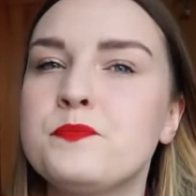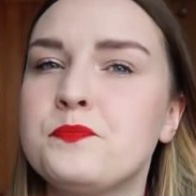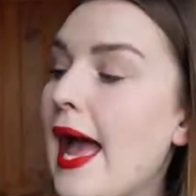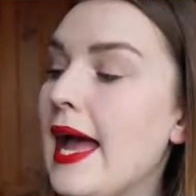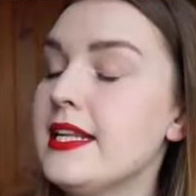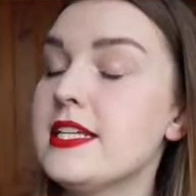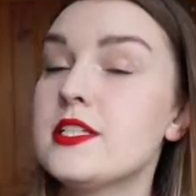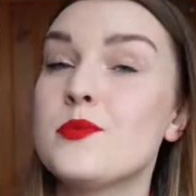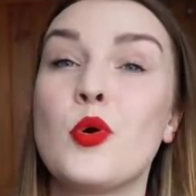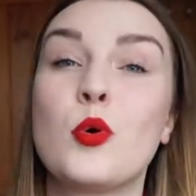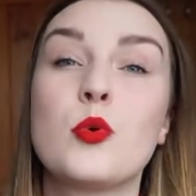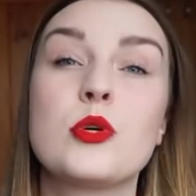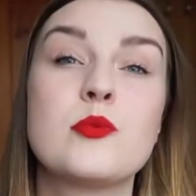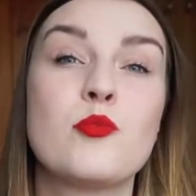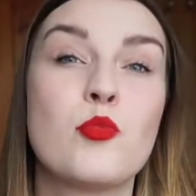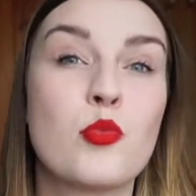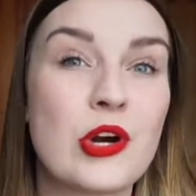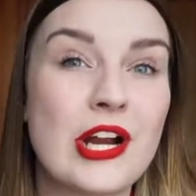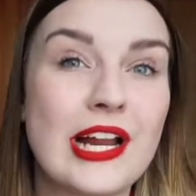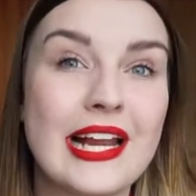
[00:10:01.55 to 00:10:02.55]
And this book was
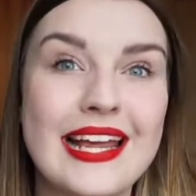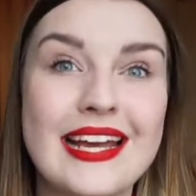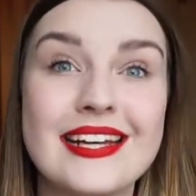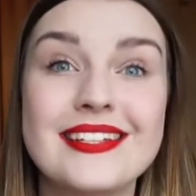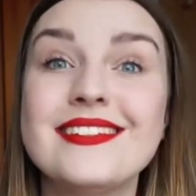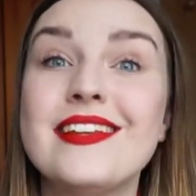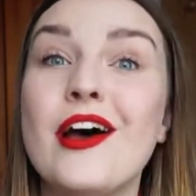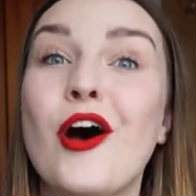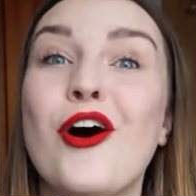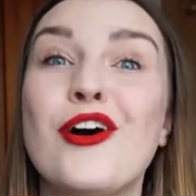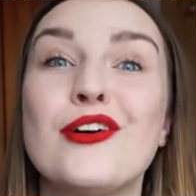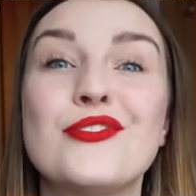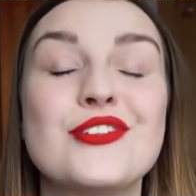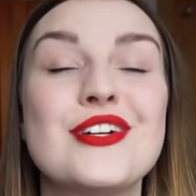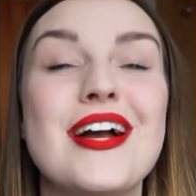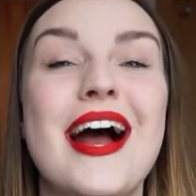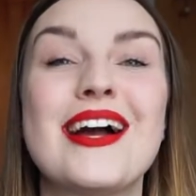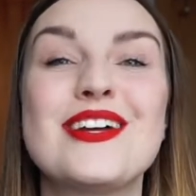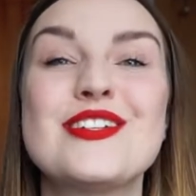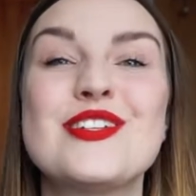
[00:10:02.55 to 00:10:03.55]
brilliant. The author
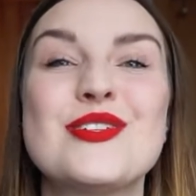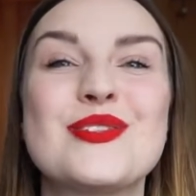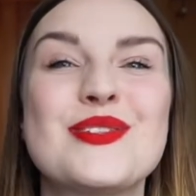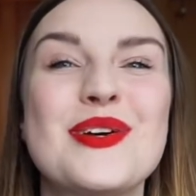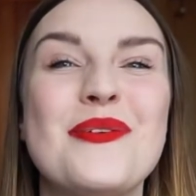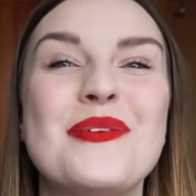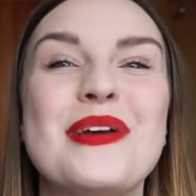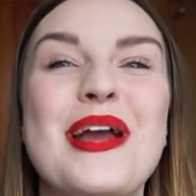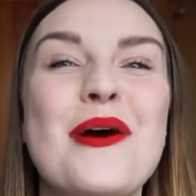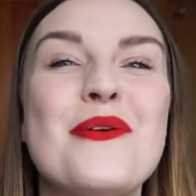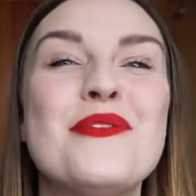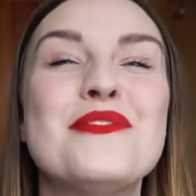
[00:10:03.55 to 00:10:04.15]
actually is coming out